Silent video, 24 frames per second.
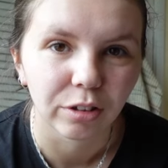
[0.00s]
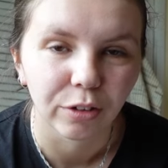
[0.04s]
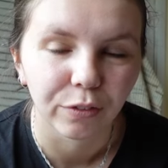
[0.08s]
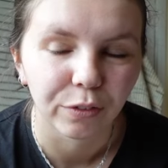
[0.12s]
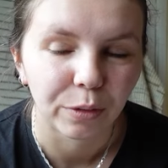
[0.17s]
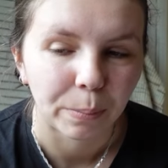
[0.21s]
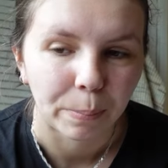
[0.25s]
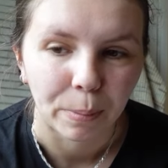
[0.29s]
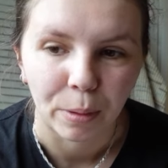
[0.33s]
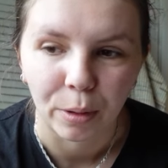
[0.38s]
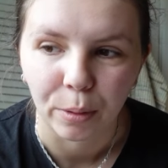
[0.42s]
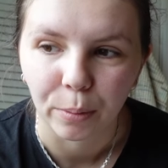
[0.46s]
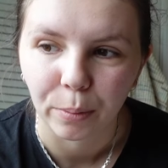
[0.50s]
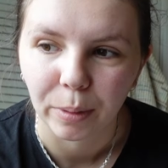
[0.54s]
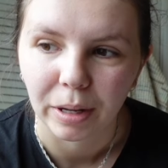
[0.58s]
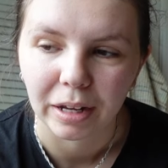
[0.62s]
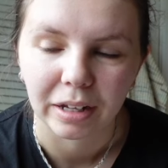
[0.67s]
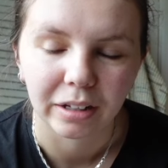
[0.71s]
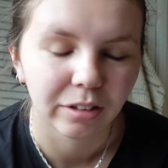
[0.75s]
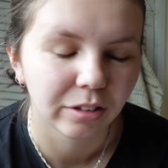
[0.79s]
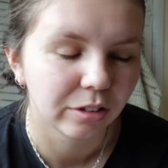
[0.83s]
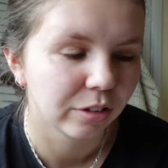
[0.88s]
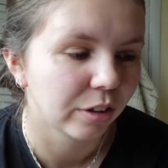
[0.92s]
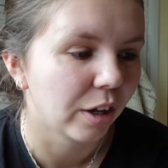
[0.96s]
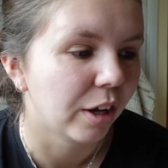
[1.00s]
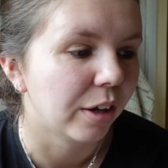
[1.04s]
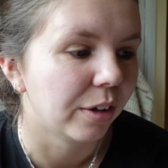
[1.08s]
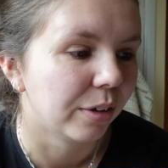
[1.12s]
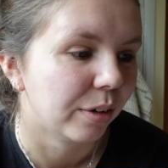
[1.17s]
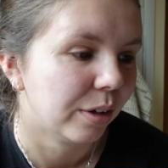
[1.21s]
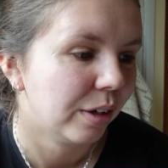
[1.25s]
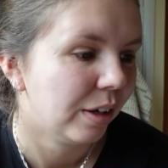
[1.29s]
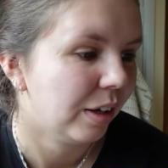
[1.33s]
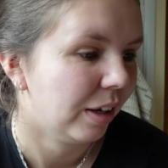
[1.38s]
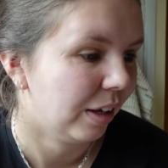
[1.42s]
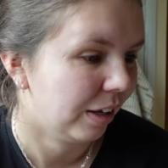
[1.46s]
stuff to put away, so
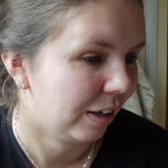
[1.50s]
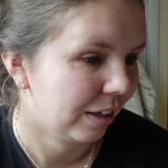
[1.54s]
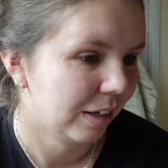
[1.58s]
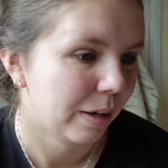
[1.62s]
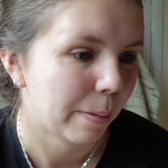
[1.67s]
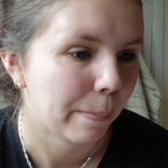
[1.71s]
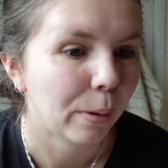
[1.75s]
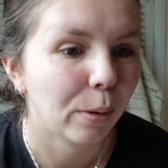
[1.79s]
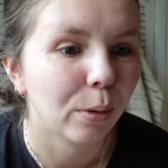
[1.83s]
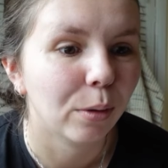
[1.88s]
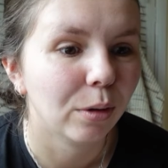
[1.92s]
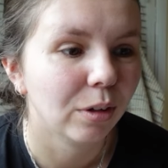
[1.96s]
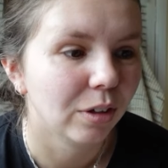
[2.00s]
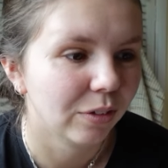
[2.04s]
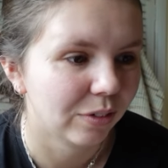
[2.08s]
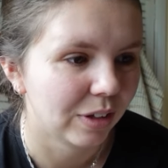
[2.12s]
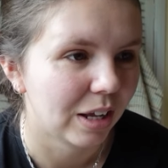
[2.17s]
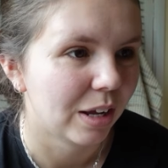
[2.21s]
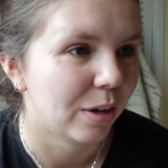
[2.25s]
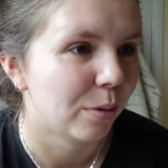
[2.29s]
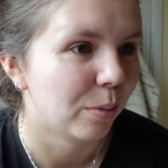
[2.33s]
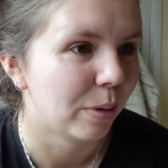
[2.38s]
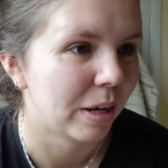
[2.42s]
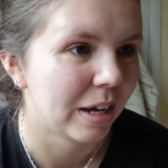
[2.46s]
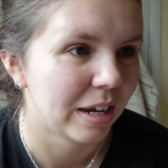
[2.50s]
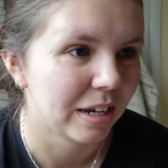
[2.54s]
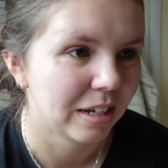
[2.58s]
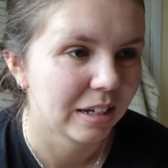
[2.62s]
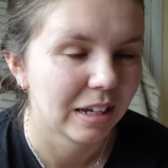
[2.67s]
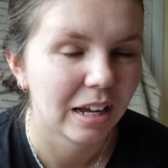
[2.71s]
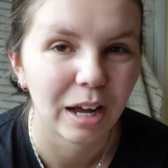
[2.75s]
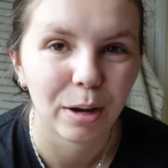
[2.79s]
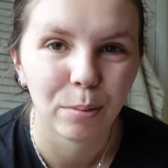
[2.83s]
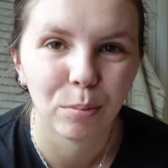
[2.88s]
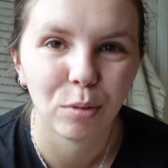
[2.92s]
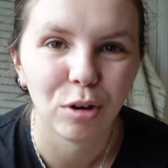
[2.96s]
I put all of that away
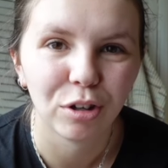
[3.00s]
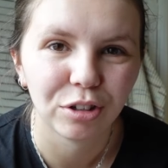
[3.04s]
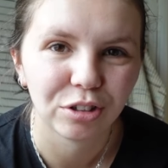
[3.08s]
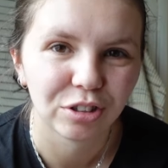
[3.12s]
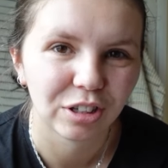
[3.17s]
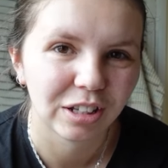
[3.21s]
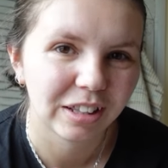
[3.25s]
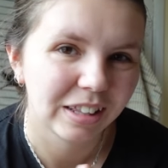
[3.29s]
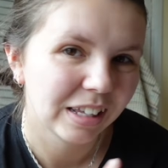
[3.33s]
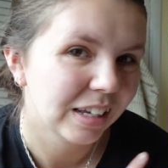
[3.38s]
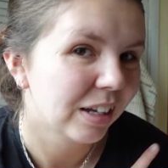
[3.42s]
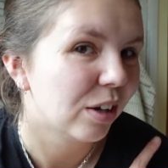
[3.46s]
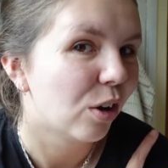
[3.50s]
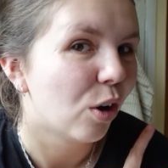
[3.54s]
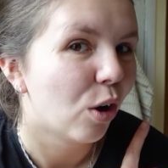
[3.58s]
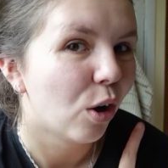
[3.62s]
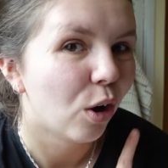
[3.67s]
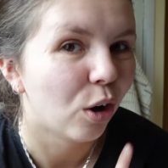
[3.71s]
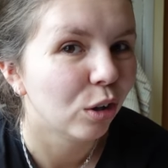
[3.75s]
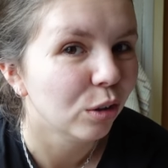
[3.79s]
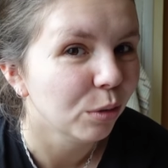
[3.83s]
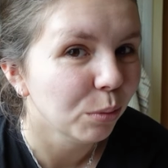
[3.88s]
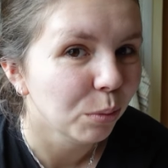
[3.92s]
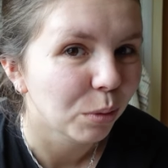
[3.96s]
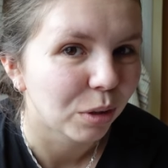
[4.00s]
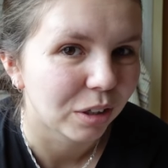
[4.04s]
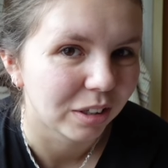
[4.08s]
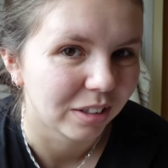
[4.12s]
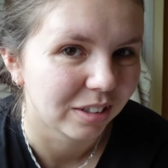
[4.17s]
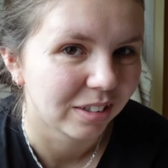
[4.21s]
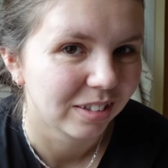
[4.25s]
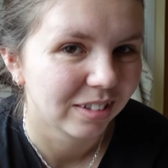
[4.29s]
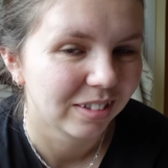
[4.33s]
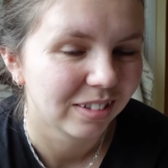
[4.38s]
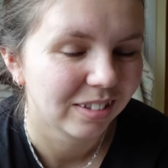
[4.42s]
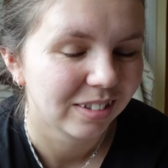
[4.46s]
and watch, I think,
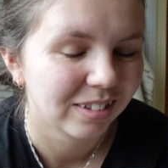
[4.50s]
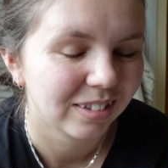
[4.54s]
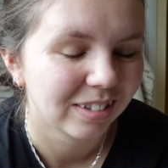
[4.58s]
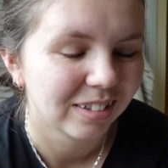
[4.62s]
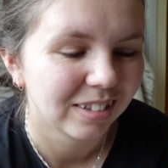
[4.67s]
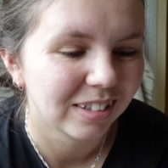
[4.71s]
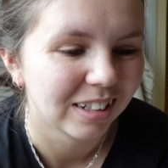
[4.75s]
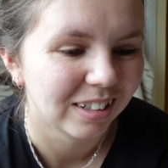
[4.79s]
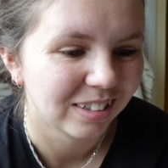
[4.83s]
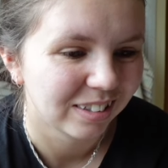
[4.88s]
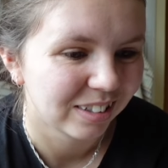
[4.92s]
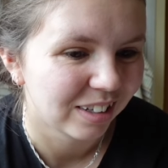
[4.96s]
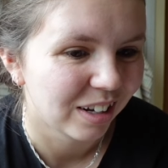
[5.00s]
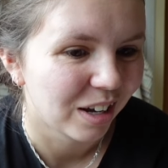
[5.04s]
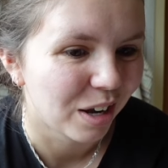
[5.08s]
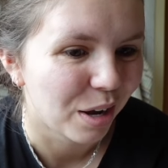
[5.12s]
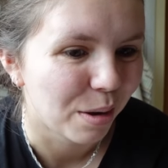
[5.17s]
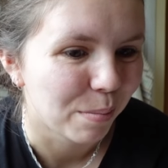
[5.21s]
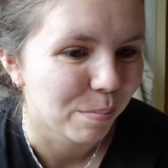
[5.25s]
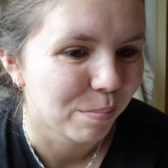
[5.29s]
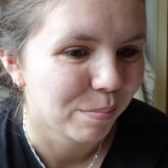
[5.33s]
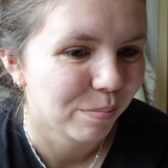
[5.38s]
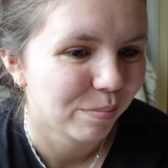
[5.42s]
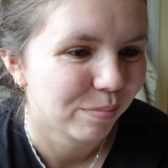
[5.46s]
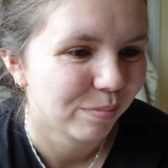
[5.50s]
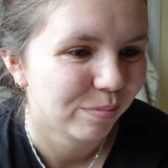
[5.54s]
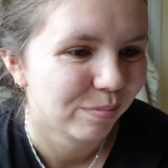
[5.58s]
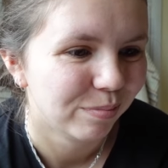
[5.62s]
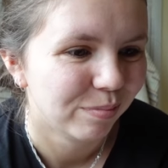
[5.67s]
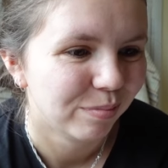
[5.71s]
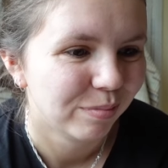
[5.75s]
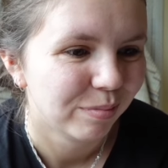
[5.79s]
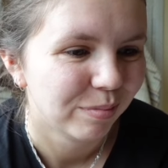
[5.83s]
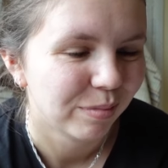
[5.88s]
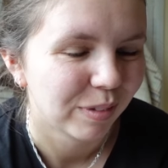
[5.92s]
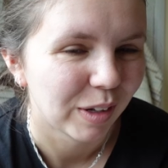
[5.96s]
Onward this time.
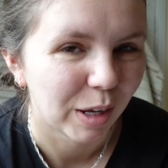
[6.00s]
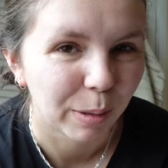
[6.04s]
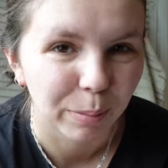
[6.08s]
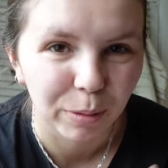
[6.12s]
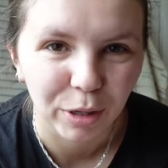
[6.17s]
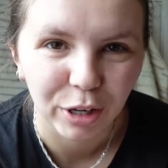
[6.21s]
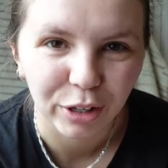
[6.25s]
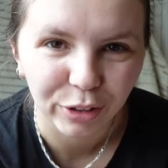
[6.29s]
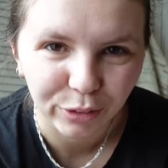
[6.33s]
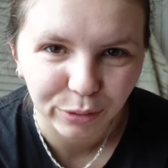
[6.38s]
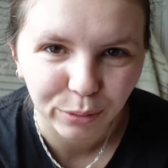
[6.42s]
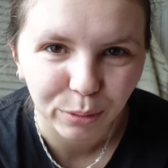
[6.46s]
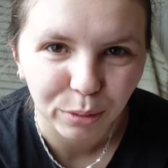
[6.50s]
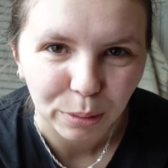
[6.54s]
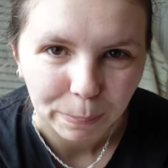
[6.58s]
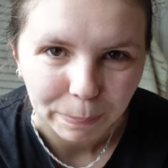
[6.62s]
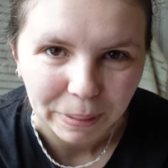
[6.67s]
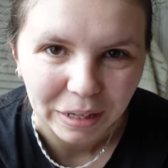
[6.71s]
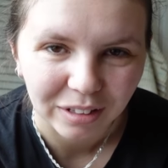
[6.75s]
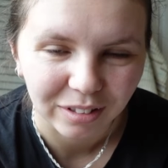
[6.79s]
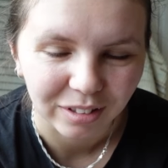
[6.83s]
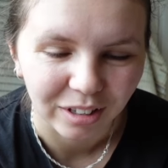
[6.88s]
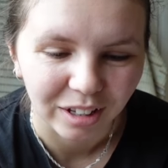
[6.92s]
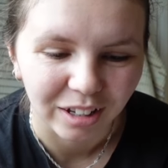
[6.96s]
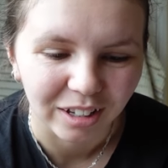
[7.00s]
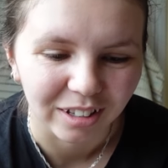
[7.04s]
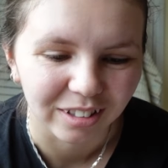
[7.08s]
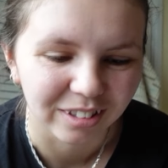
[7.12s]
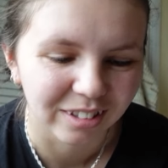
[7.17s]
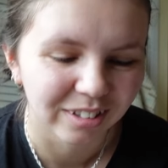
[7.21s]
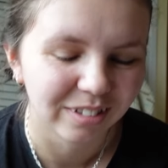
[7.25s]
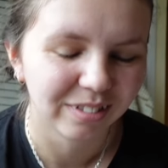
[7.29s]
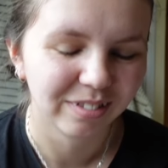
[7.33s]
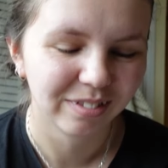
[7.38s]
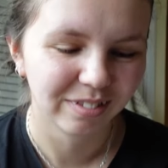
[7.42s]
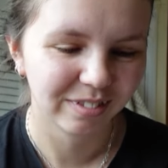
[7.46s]
I'm going through all the Pixars.